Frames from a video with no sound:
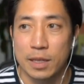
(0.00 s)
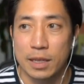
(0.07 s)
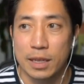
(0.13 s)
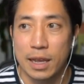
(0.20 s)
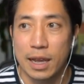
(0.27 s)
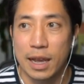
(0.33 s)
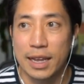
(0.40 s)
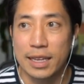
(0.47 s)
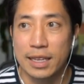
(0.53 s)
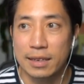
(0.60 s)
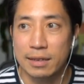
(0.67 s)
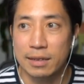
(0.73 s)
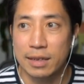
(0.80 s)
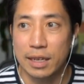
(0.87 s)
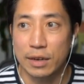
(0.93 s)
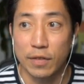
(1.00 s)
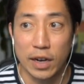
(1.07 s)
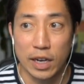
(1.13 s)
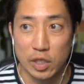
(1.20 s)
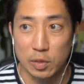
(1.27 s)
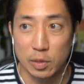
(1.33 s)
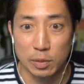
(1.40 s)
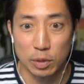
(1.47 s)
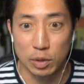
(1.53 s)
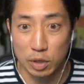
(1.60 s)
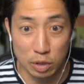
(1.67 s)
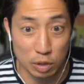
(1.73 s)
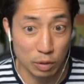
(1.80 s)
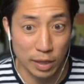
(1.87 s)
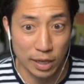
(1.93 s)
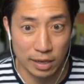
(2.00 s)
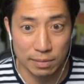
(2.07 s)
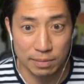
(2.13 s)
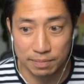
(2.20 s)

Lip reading: I can advise people to do that,